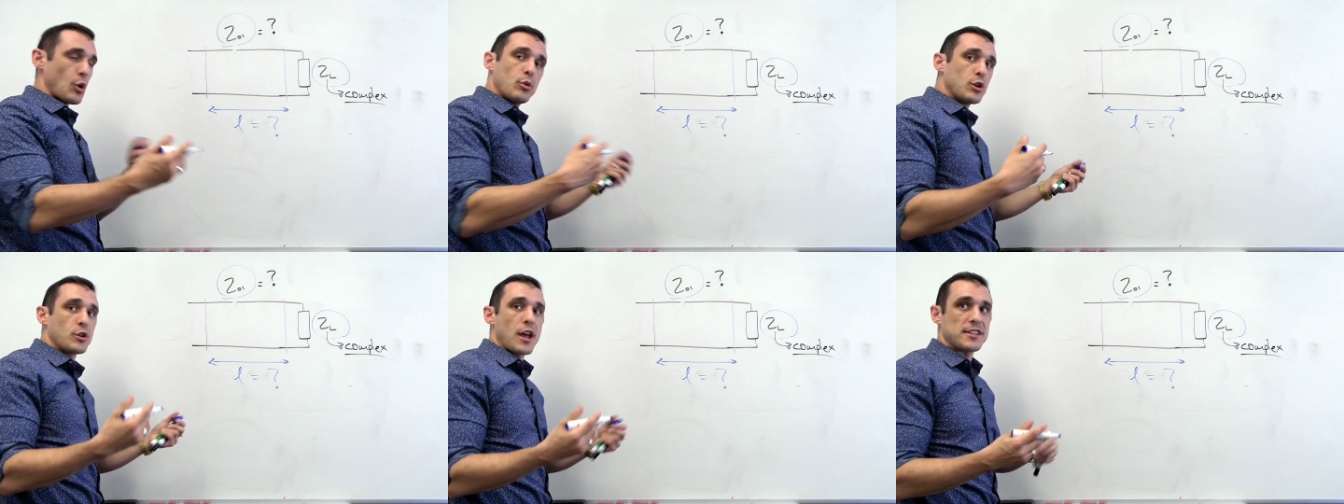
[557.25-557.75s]

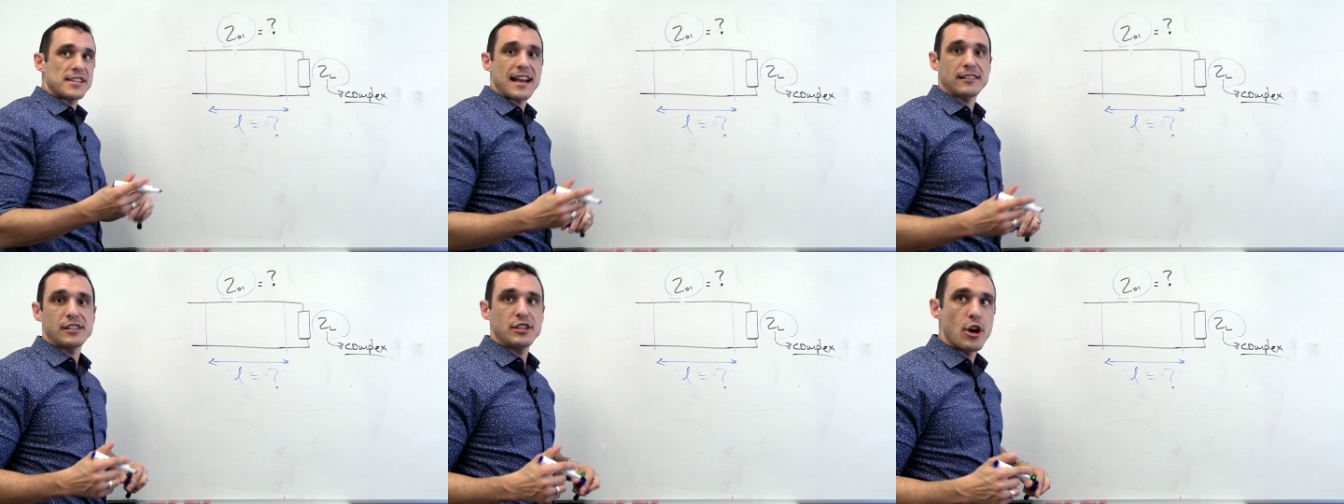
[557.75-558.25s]
We don't
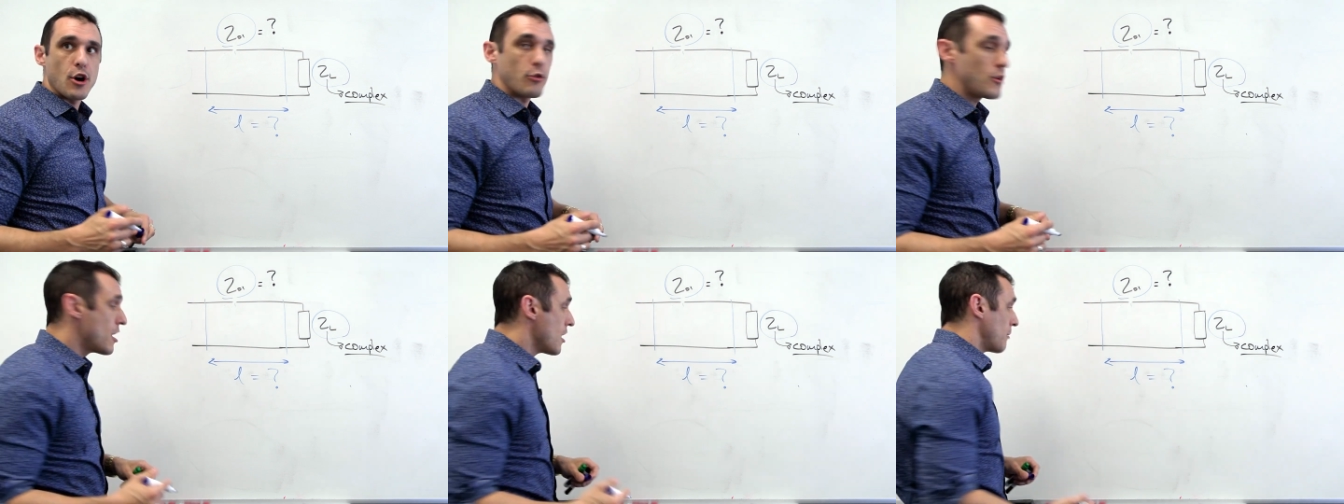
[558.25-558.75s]
exactly
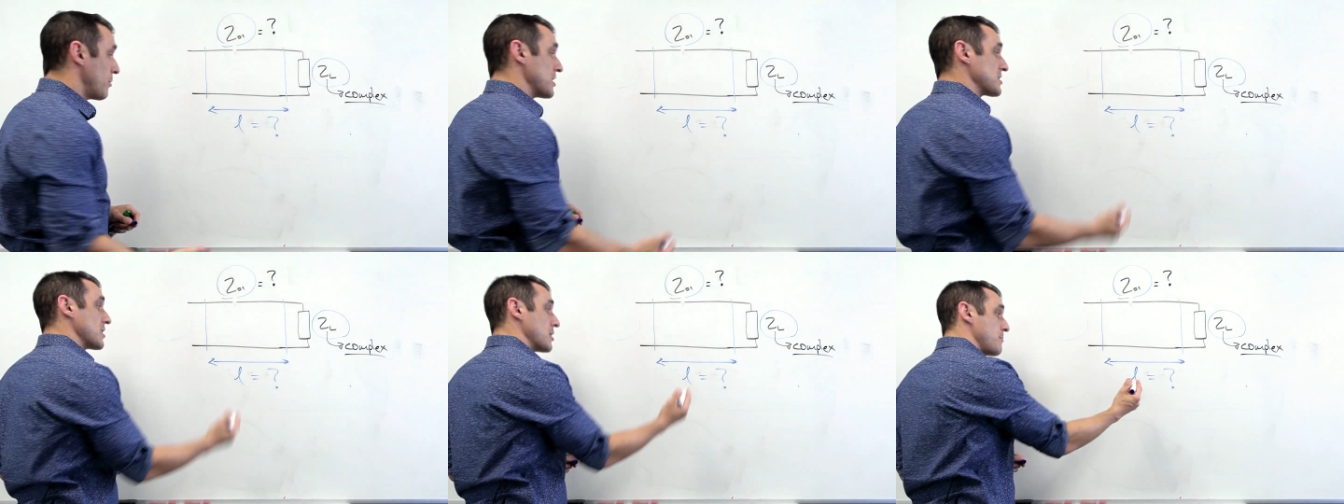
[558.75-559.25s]
know, but
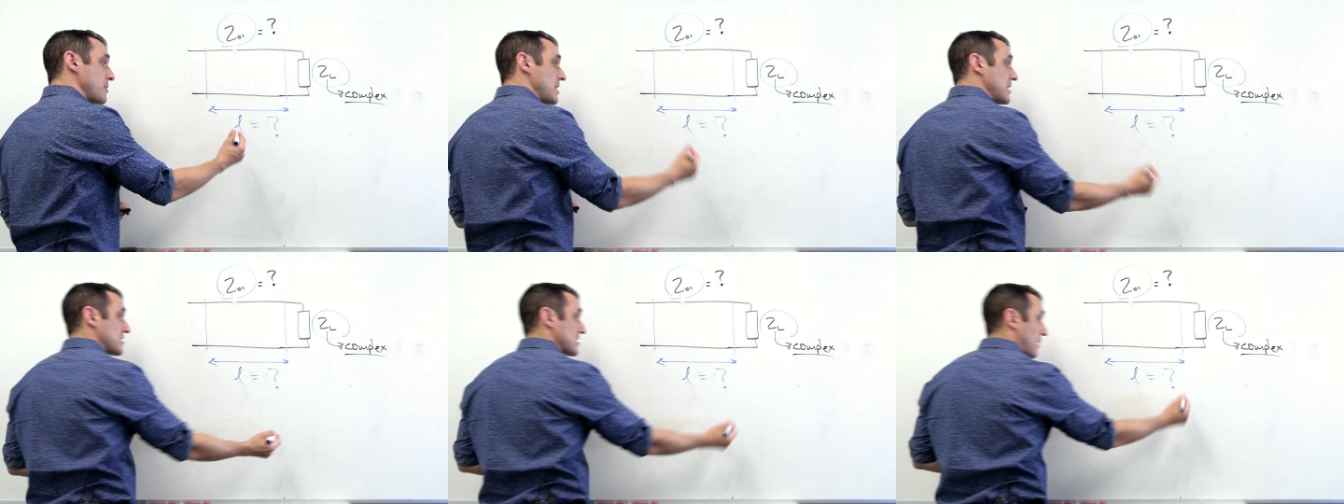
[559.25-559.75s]
it's gonna
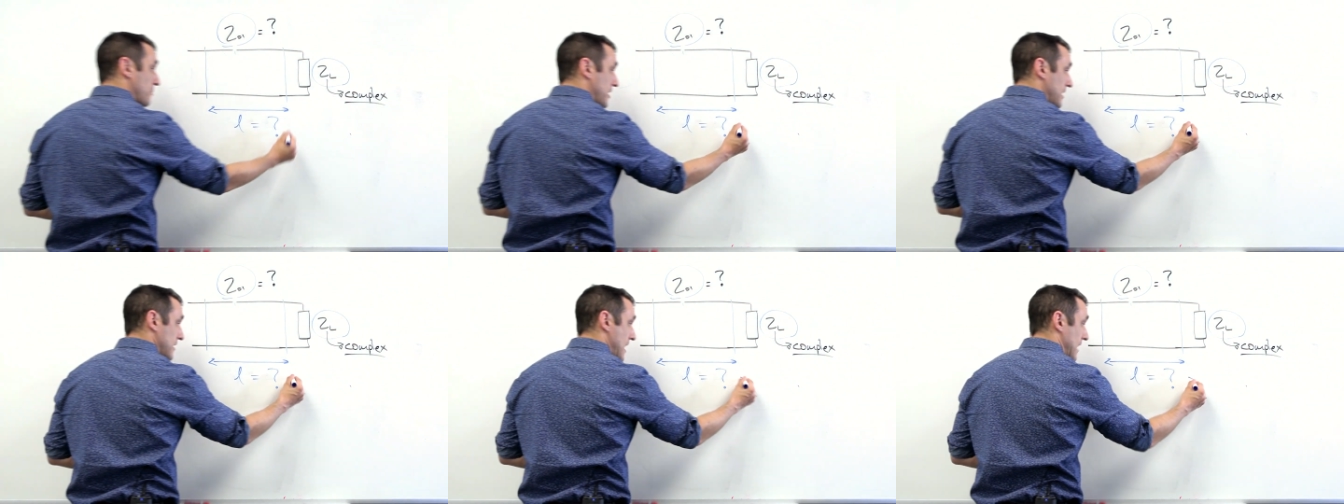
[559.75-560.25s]
be
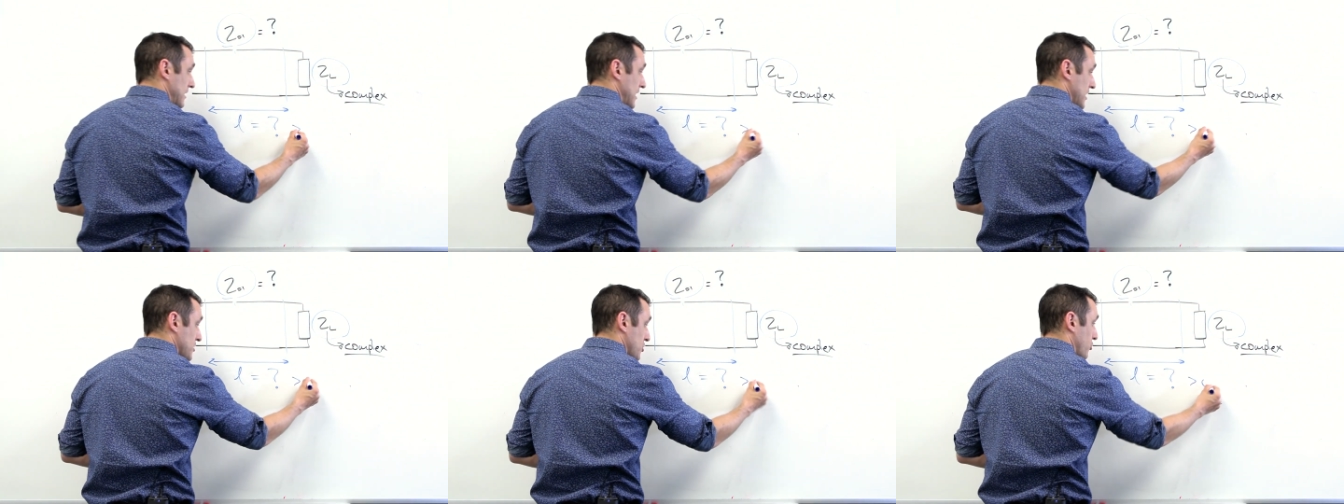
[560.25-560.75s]
something that
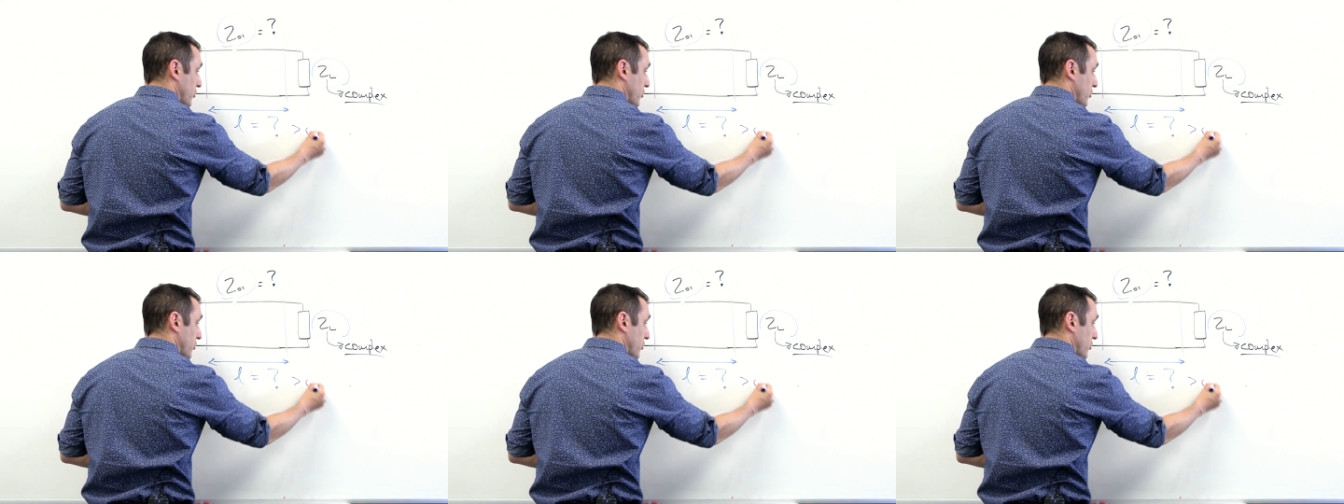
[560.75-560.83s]
is